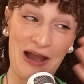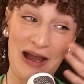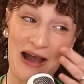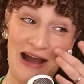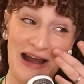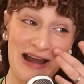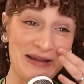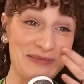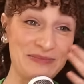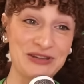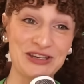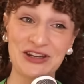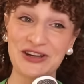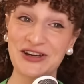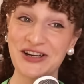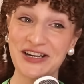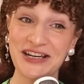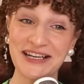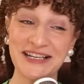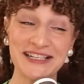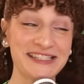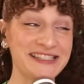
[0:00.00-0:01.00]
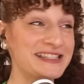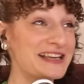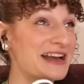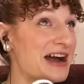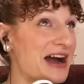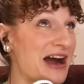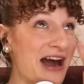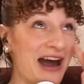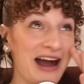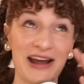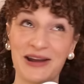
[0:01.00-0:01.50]
I'm curious.
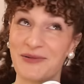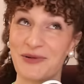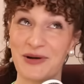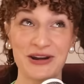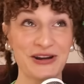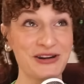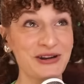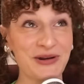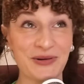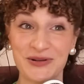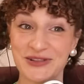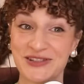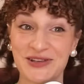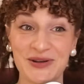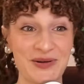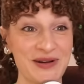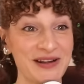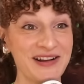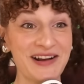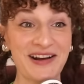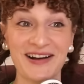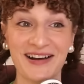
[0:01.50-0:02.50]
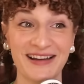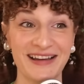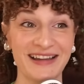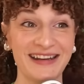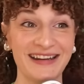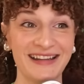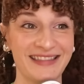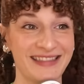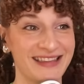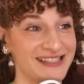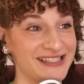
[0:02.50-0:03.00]
I want to know what's going
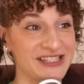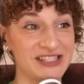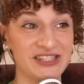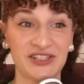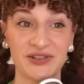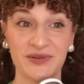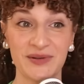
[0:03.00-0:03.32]
on. This is too